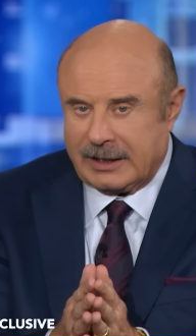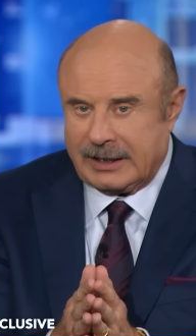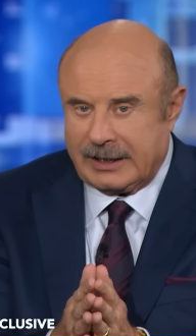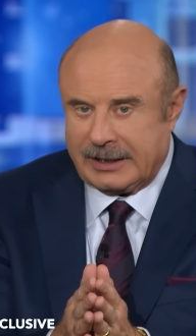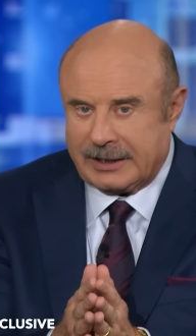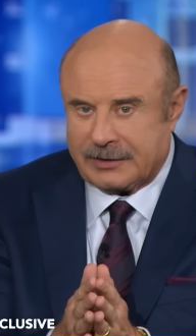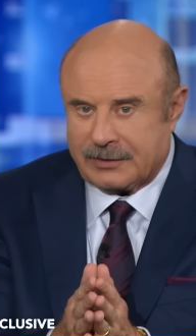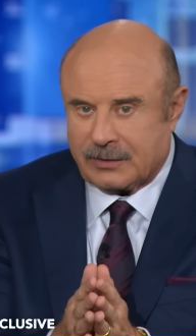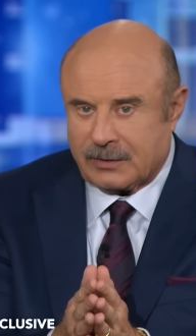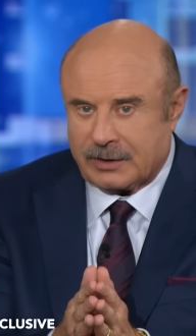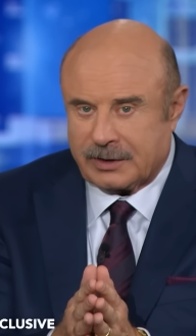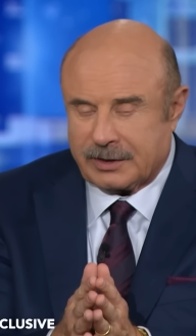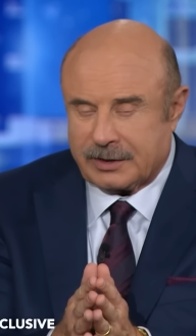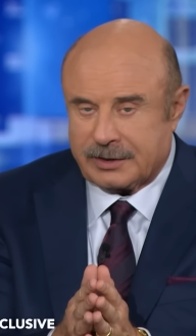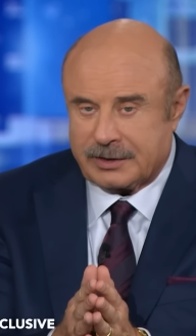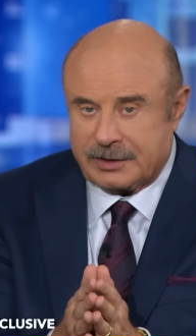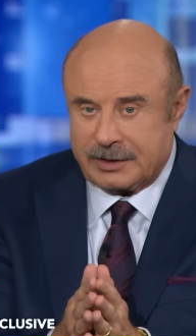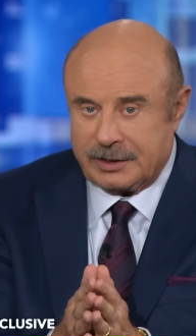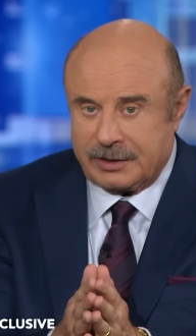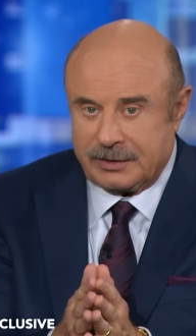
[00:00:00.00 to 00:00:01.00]
in
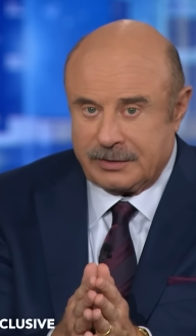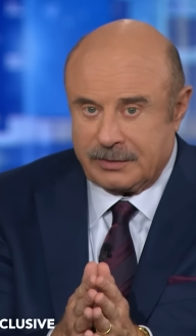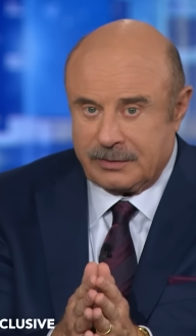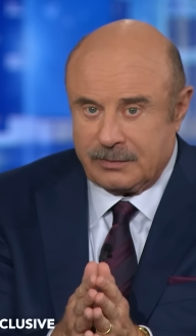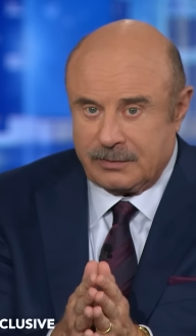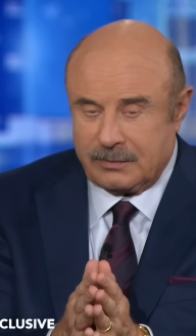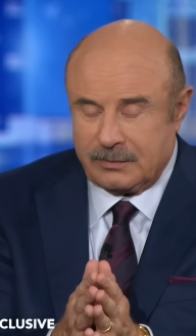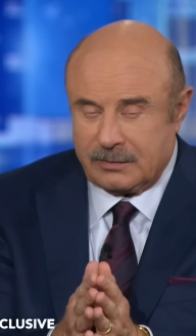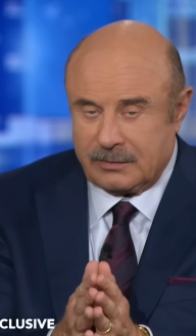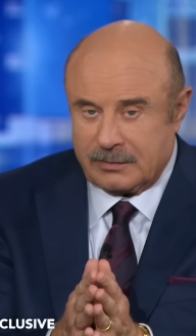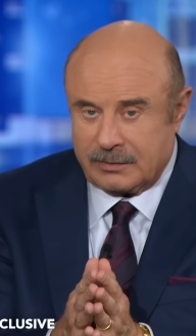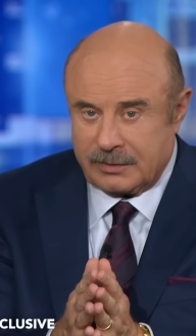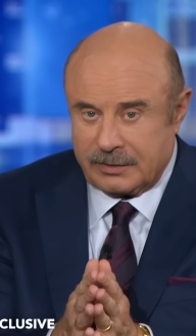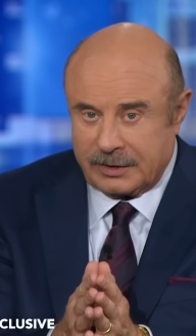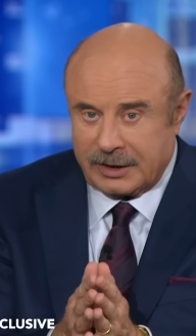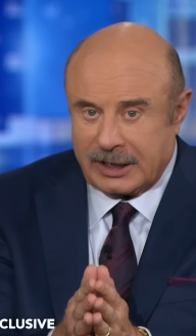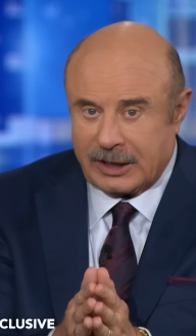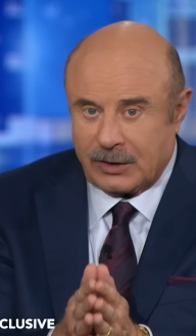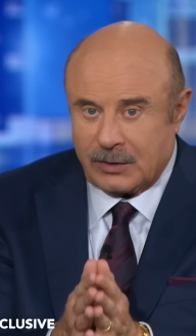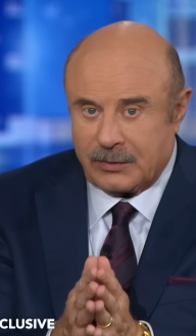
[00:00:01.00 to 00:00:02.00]
order to
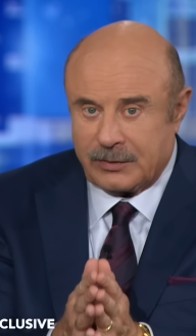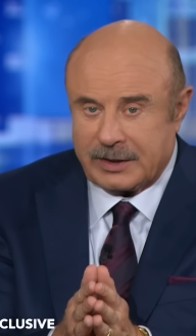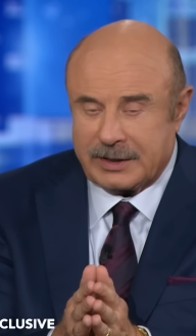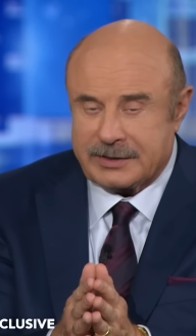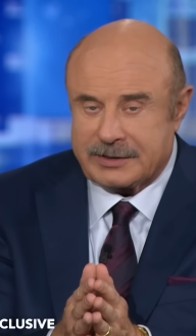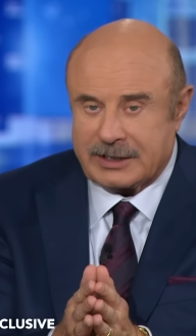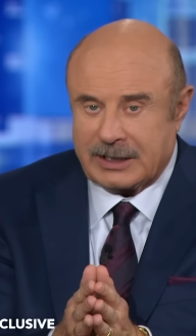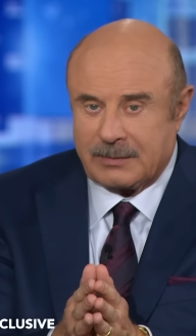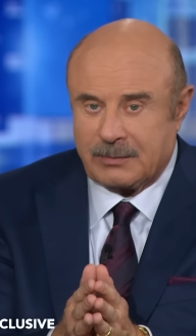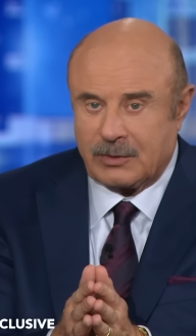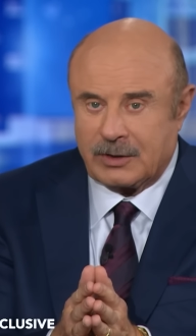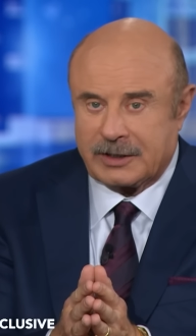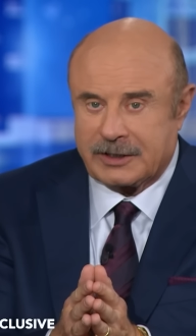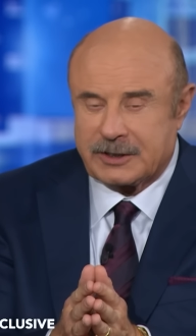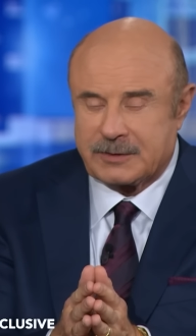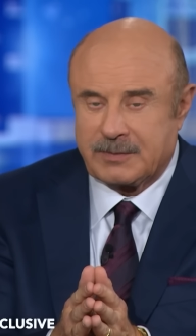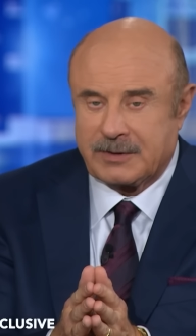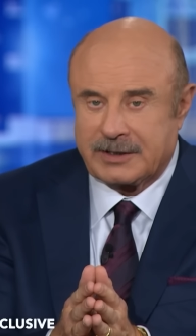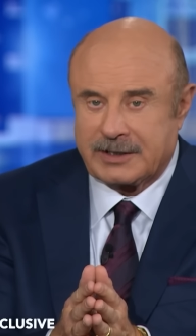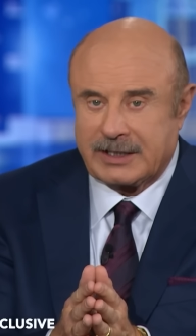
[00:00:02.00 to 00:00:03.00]
know that someone
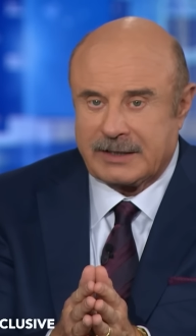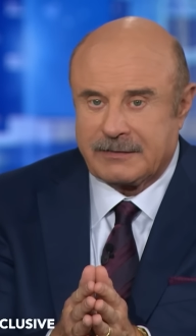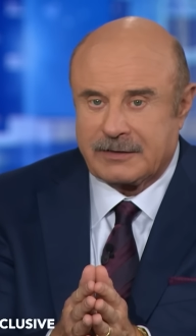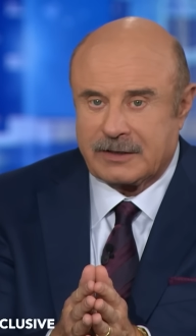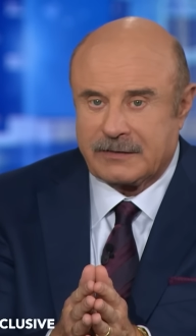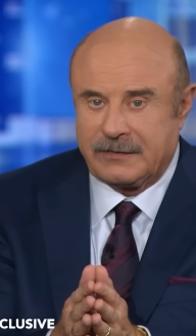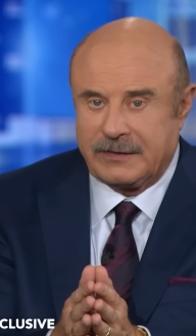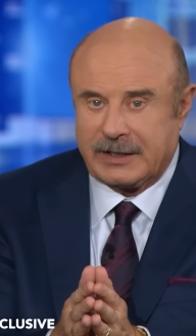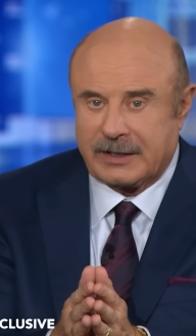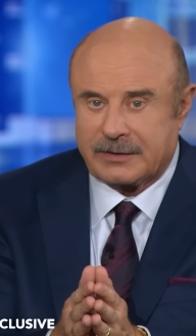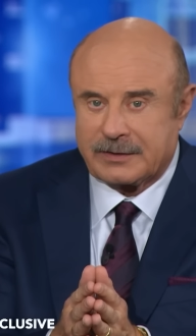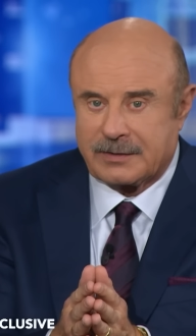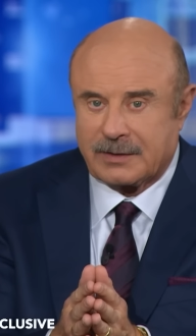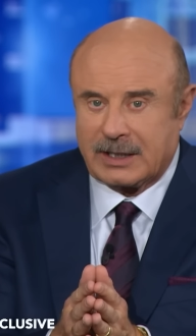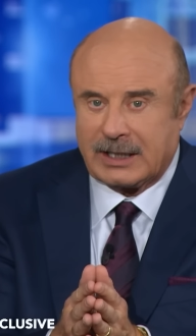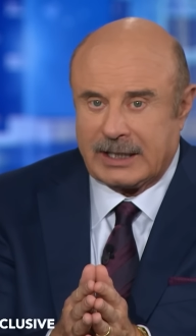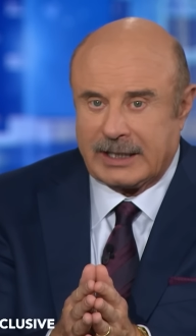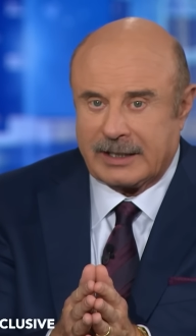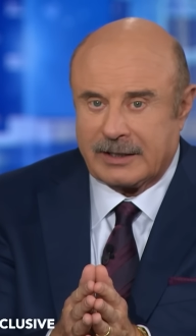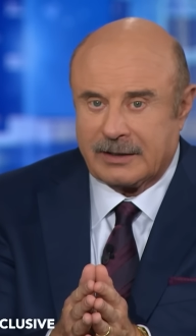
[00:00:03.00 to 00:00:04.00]
has been given a fair
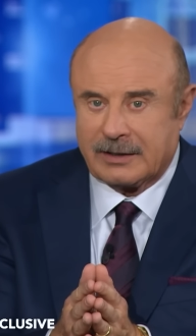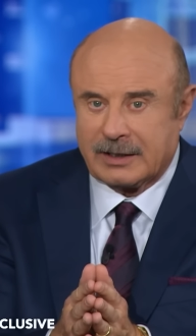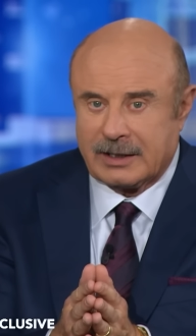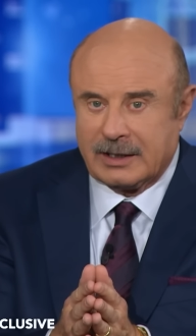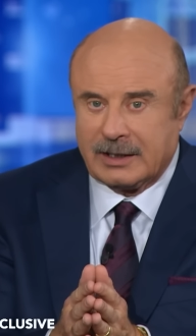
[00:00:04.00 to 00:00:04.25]
trial?